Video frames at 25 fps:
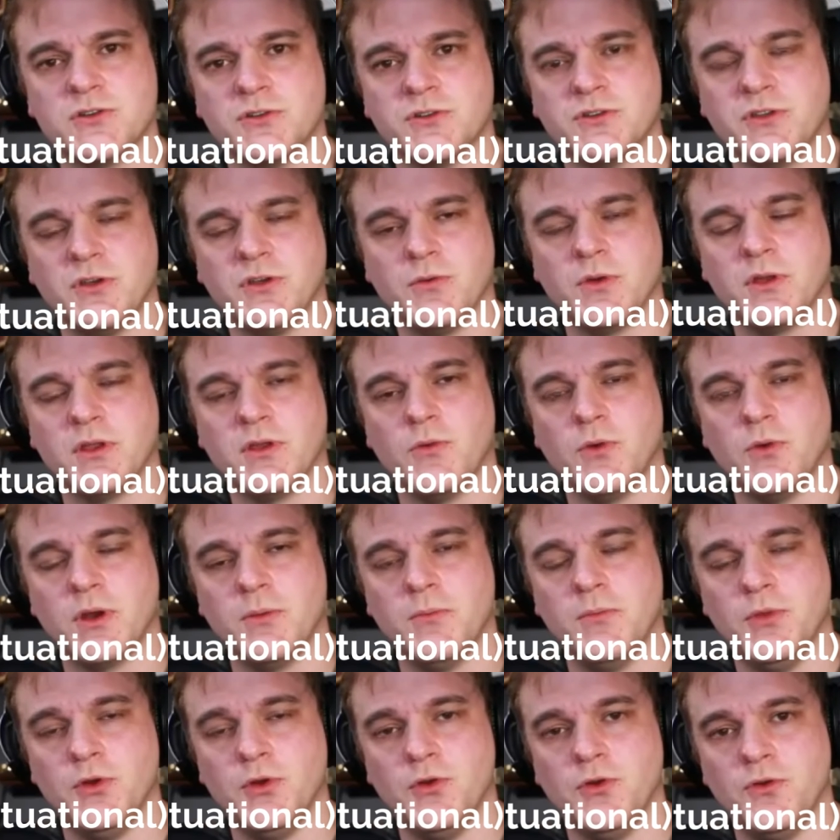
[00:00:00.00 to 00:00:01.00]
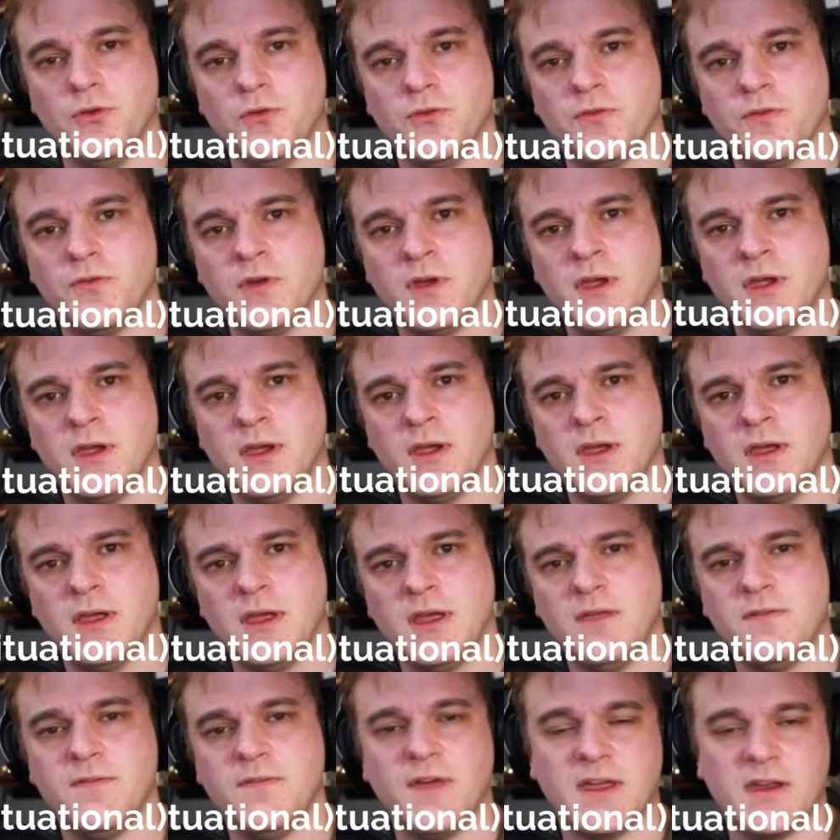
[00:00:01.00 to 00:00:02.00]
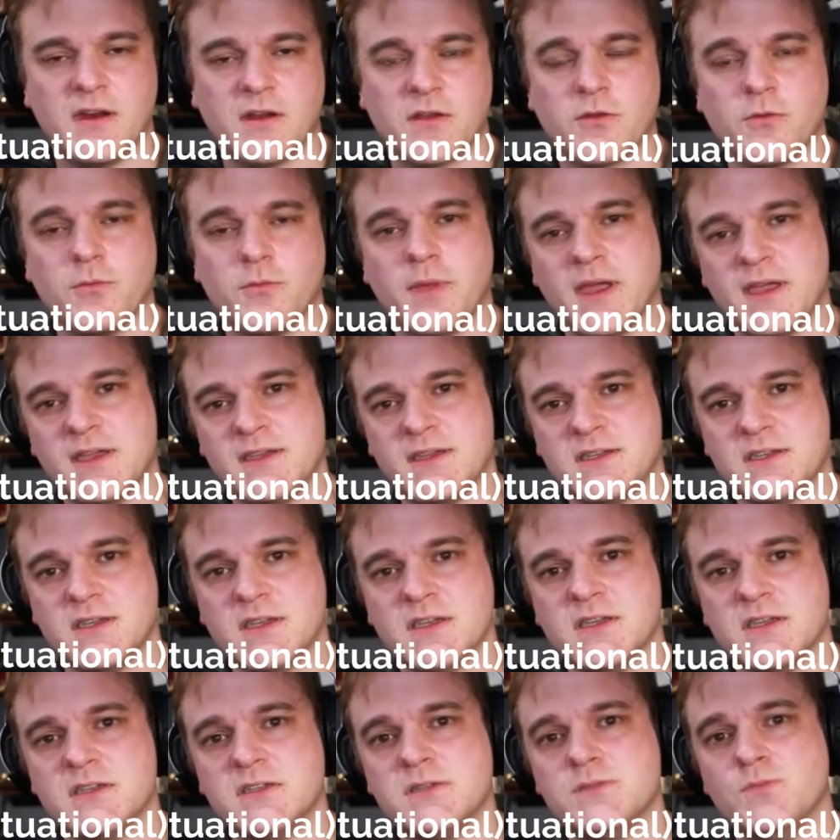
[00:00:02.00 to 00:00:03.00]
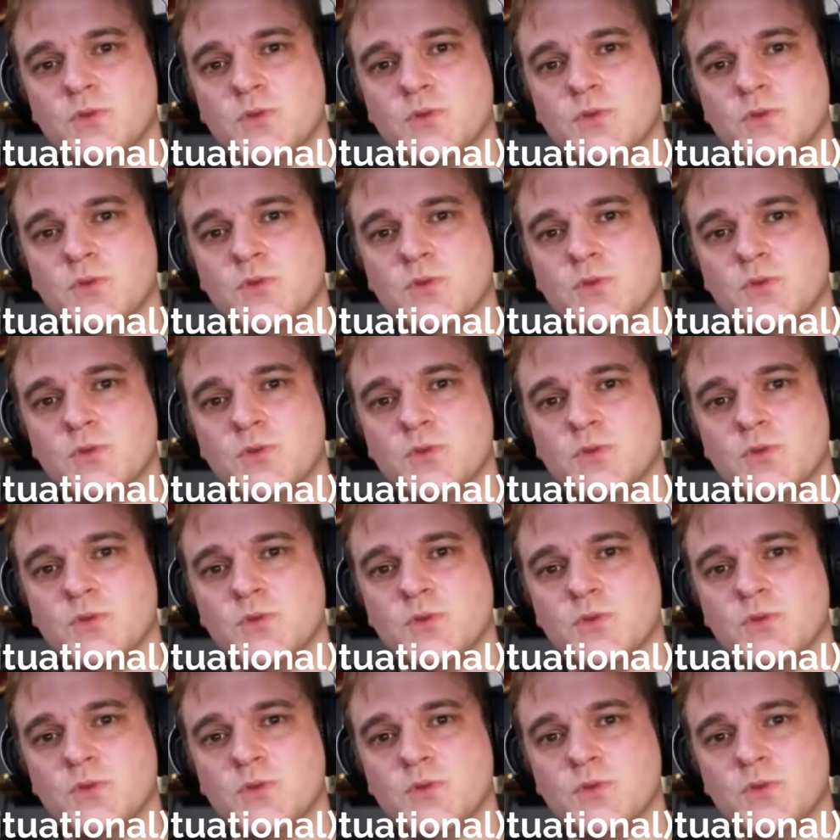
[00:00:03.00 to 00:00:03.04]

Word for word: Do you really want to move, invade other bases,